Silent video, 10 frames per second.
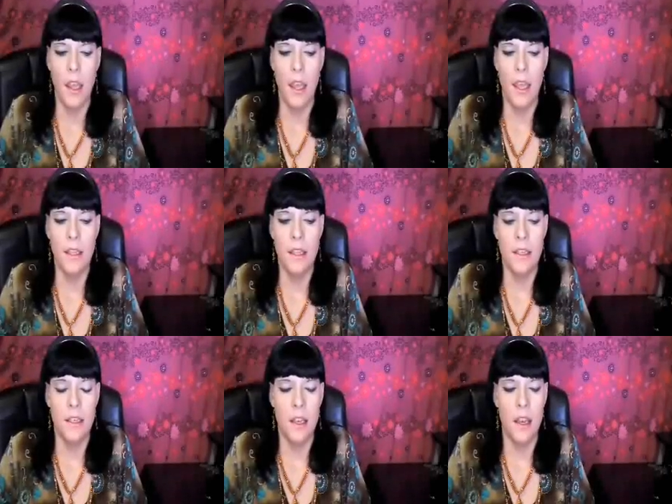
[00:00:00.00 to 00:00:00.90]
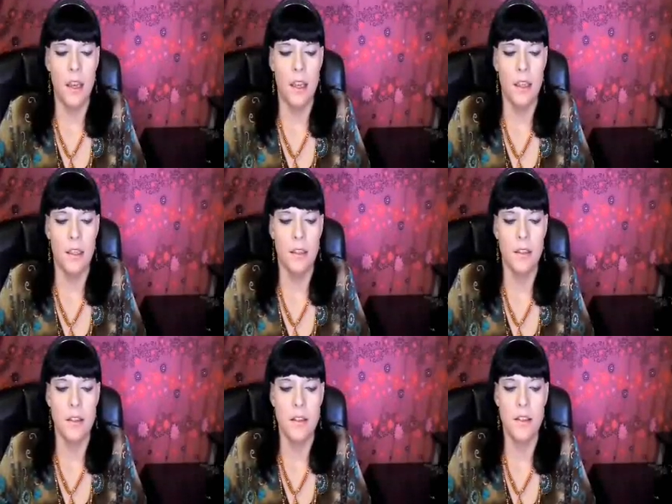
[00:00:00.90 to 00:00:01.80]
And then I
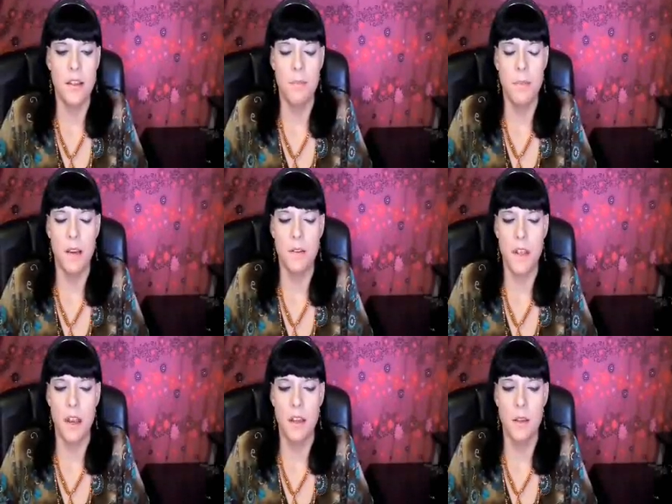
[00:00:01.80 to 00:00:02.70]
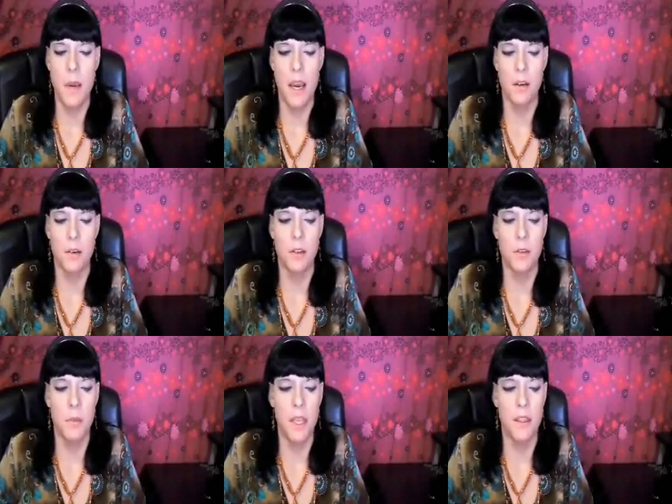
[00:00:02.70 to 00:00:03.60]
stepped outside of the back
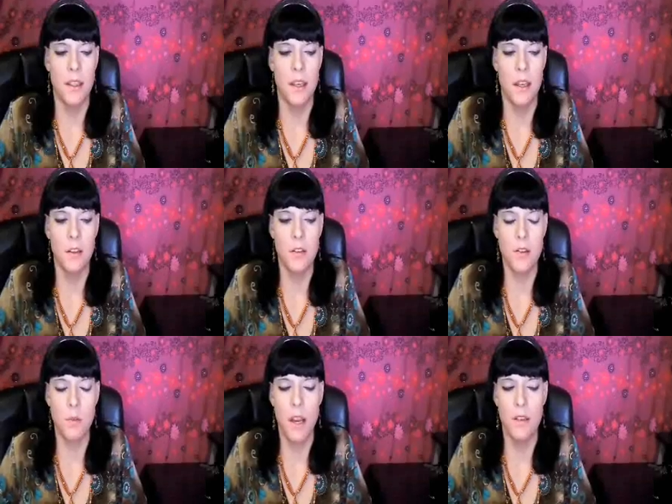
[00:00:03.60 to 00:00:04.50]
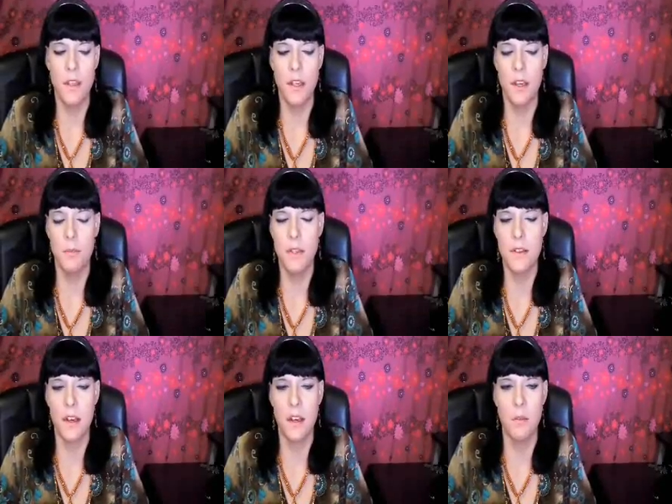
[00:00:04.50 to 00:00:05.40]
room, and the elder's wife that I had been
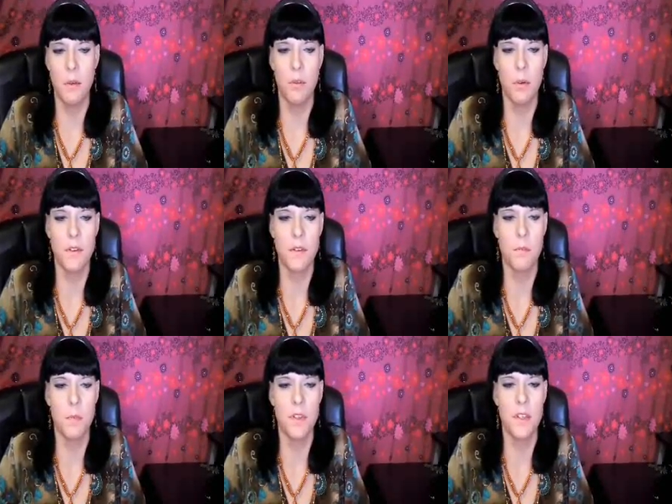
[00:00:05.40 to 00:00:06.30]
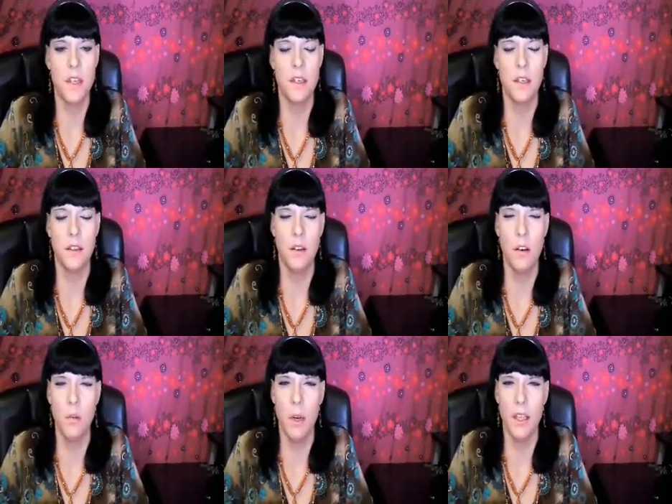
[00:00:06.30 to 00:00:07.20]
studying with was standing in the
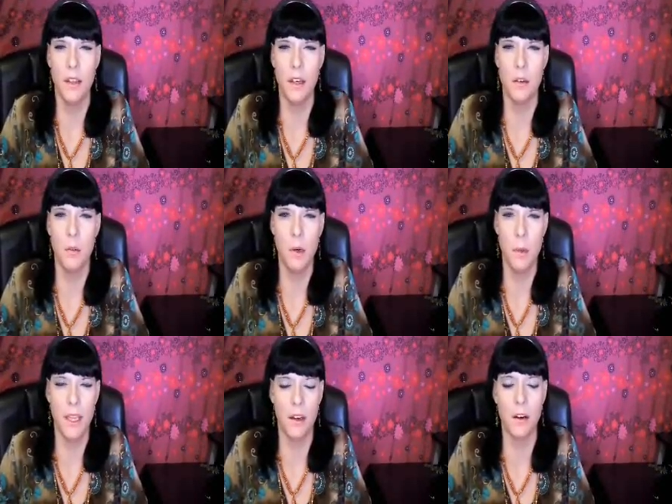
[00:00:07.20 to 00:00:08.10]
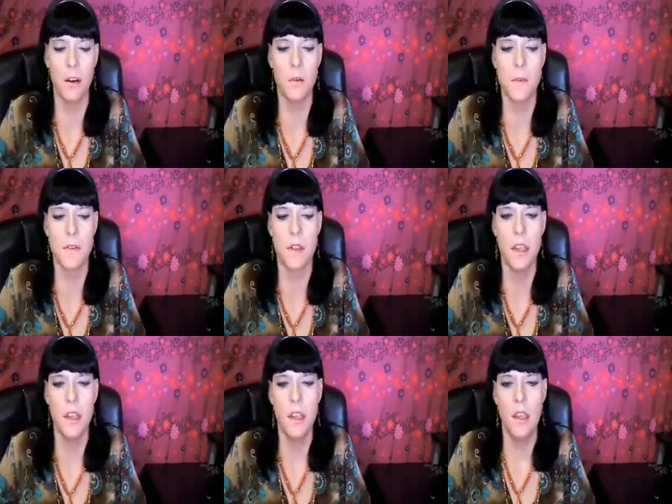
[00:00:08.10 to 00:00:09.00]
hallway there where we get our coats.
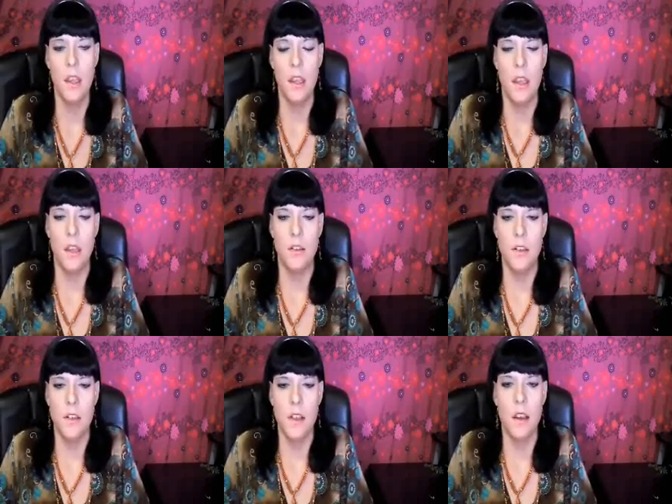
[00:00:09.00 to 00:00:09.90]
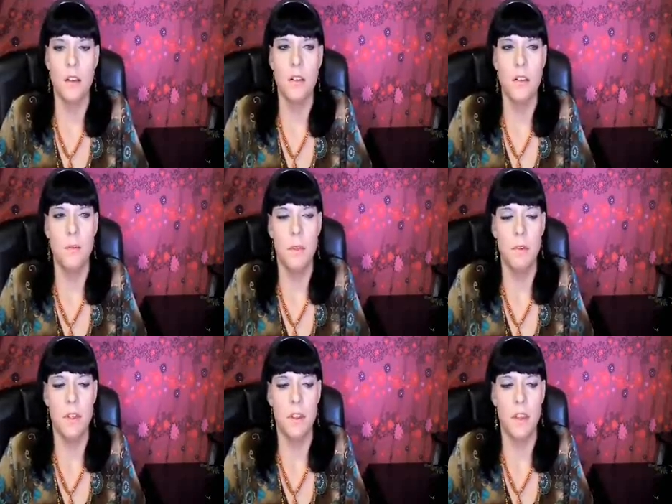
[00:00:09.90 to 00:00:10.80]
And she just kind of looked at me
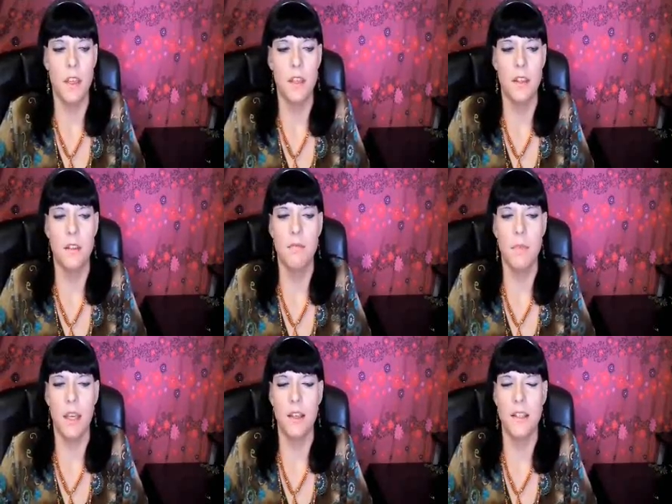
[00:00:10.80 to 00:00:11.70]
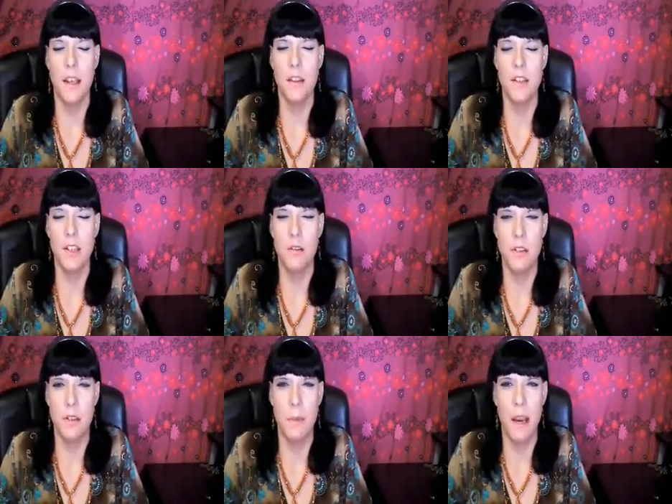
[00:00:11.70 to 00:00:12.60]
with, like, I could tell that she
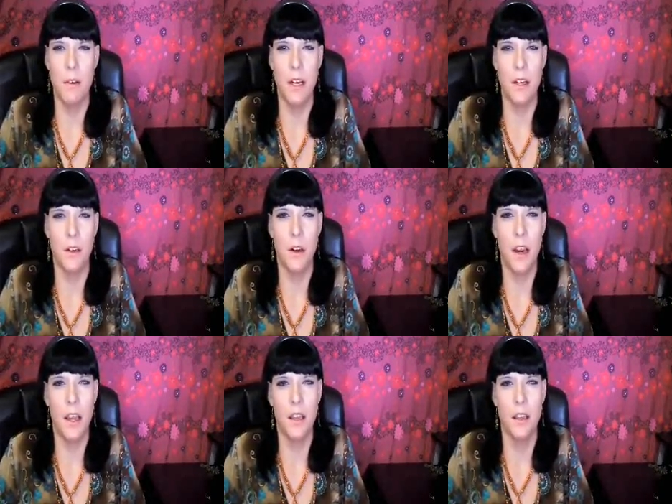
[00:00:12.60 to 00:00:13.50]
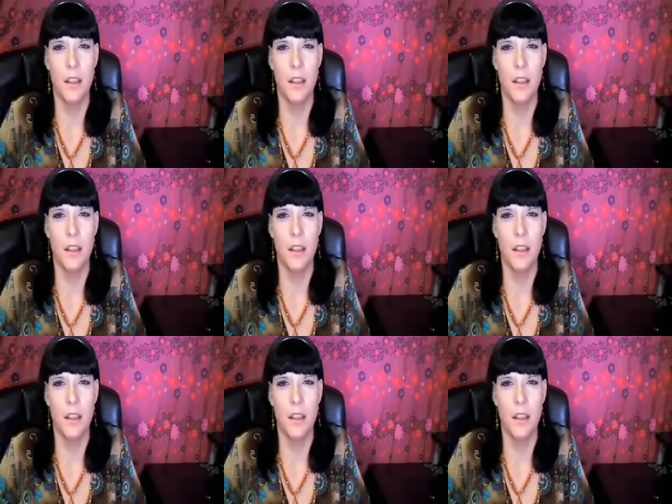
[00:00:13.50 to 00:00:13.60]
was about ready to cry.